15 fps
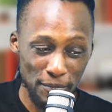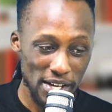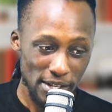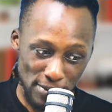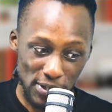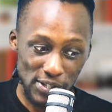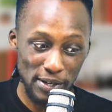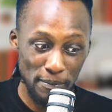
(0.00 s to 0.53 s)

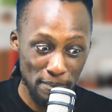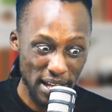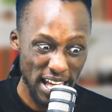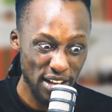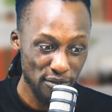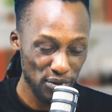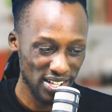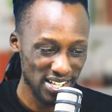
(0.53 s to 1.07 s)
because I'm
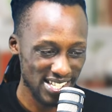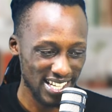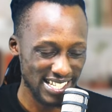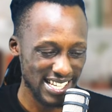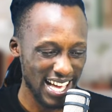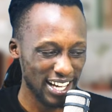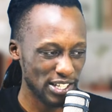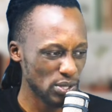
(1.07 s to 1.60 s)
paying for this
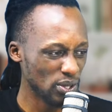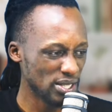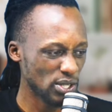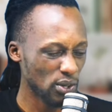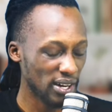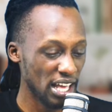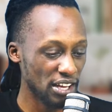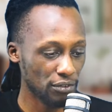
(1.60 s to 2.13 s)
exact tool. It's
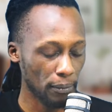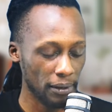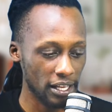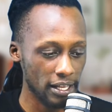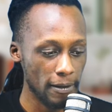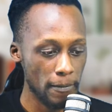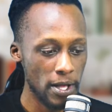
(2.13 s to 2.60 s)
called Everbee.